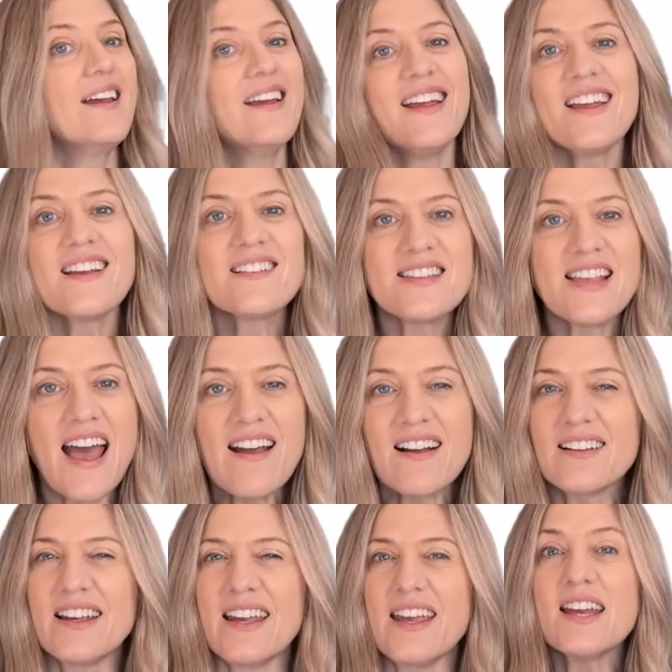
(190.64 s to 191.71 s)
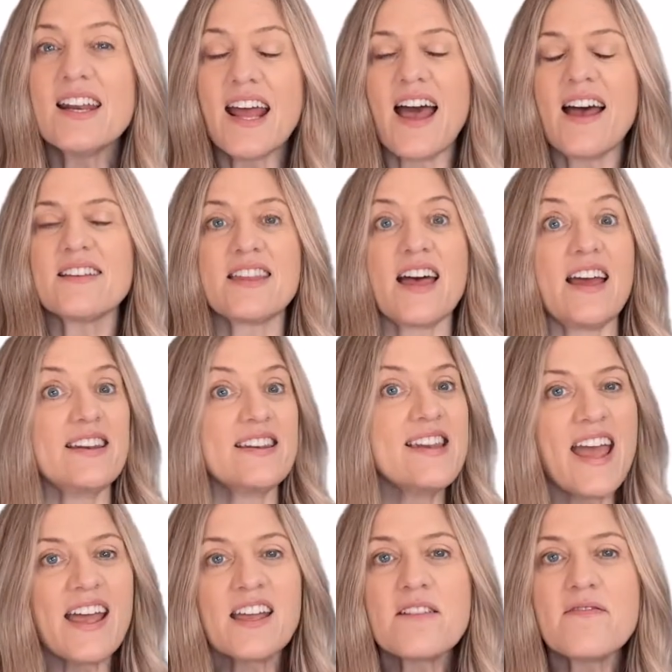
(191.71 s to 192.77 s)
Exactly. It has that
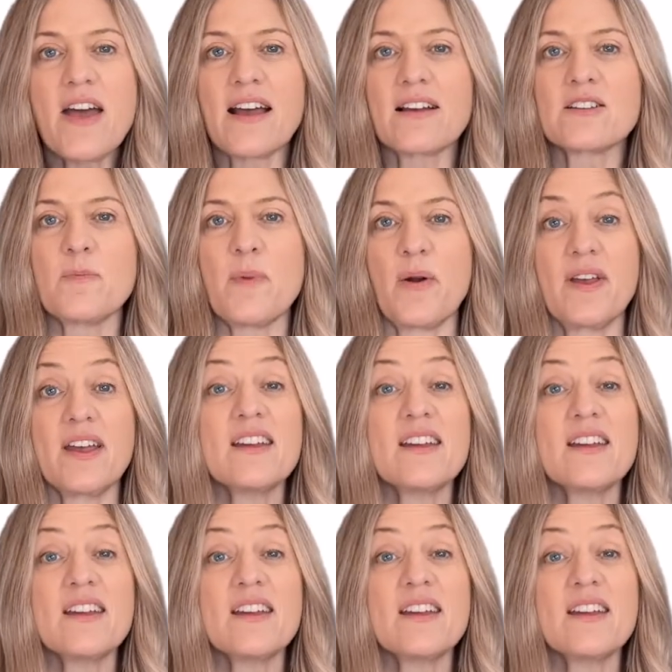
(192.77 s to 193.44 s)
negative exponent.